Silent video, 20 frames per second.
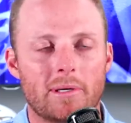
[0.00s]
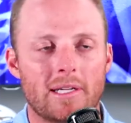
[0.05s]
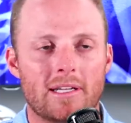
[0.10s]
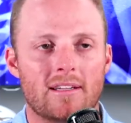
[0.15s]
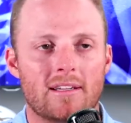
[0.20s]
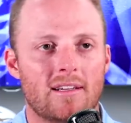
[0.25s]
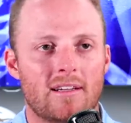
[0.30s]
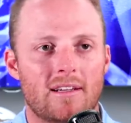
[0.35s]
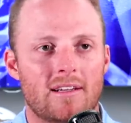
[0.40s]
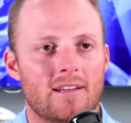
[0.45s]
But
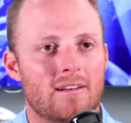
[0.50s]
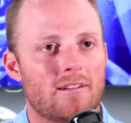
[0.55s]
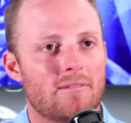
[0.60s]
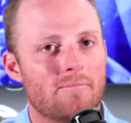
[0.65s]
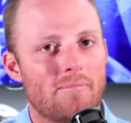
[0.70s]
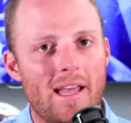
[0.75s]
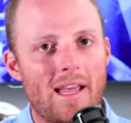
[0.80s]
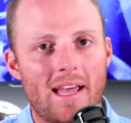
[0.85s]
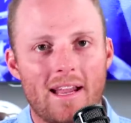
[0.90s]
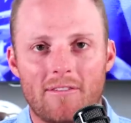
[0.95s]

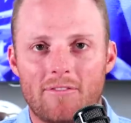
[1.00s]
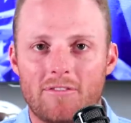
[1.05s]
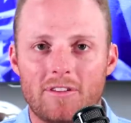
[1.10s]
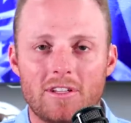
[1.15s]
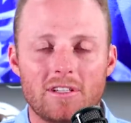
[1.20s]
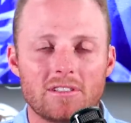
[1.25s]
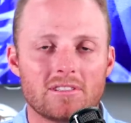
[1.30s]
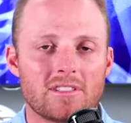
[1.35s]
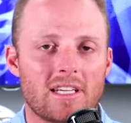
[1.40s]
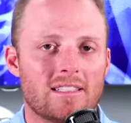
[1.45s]
man, it
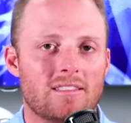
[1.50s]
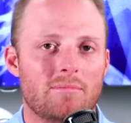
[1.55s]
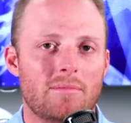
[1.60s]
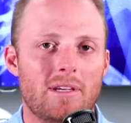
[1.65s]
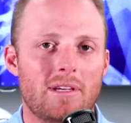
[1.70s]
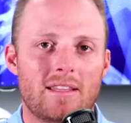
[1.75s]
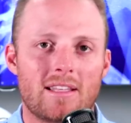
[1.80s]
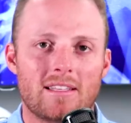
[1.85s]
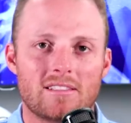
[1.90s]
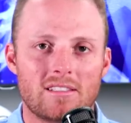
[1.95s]
feels like to
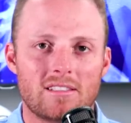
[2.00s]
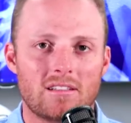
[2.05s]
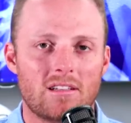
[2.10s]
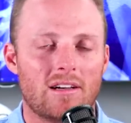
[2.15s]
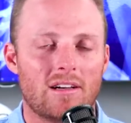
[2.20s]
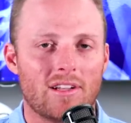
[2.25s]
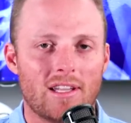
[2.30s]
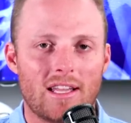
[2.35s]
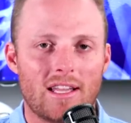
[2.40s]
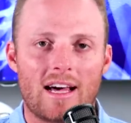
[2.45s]
me they still
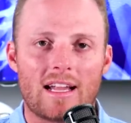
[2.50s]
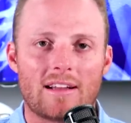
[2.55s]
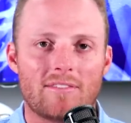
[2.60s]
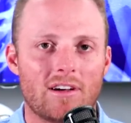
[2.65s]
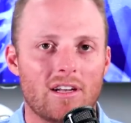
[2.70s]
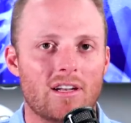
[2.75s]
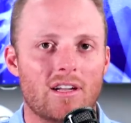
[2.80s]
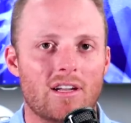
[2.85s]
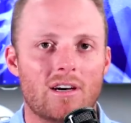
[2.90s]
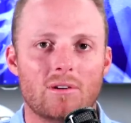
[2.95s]
have a lot of
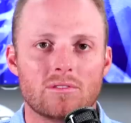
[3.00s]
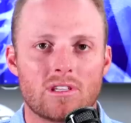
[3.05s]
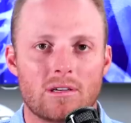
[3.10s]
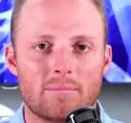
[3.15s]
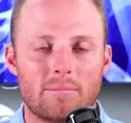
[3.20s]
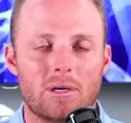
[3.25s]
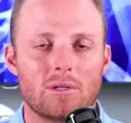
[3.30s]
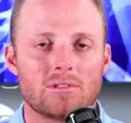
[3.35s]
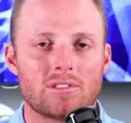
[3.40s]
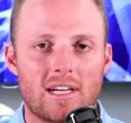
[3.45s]
unknowns
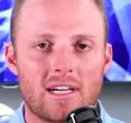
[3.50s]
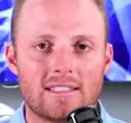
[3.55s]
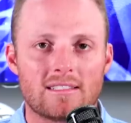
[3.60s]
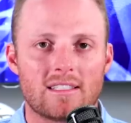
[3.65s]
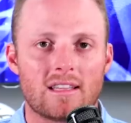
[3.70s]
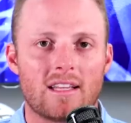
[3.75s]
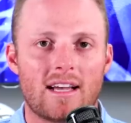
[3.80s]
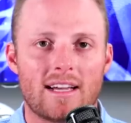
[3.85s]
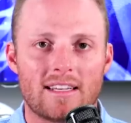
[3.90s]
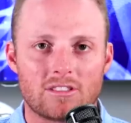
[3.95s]
on both
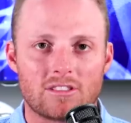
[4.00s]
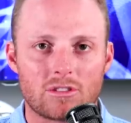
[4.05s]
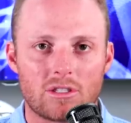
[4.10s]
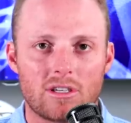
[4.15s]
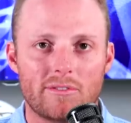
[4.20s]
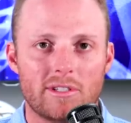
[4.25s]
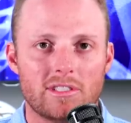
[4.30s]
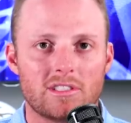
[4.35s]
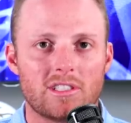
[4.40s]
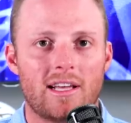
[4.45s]
sides of the line of
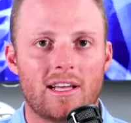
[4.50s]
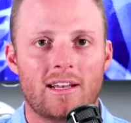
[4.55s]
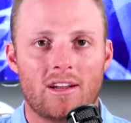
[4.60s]
scrimmage.